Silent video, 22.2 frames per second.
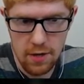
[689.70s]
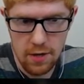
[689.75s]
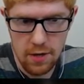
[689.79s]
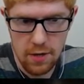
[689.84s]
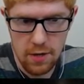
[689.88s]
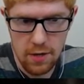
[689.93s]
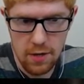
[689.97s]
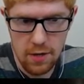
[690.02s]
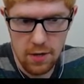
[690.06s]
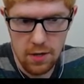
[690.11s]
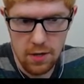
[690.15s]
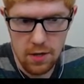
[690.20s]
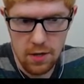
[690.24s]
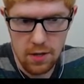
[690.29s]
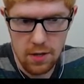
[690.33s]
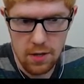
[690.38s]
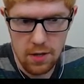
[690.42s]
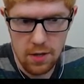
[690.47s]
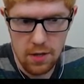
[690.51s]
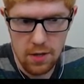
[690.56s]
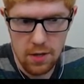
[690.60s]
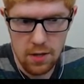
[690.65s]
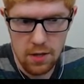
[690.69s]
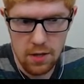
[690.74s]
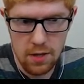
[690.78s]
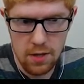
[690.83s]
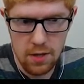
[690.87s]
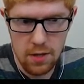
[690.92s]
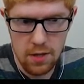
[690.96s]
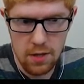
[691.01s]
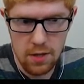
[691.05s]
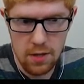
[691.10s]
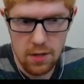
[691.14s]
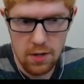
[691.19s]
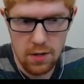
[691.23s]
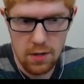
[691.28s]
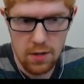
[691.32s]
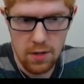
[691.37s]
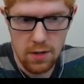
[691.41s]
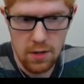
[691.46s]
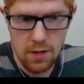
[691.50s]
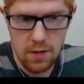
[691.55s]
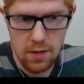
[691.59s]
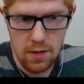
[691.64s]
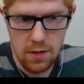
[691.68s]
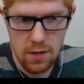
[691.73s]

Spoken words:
[no speech]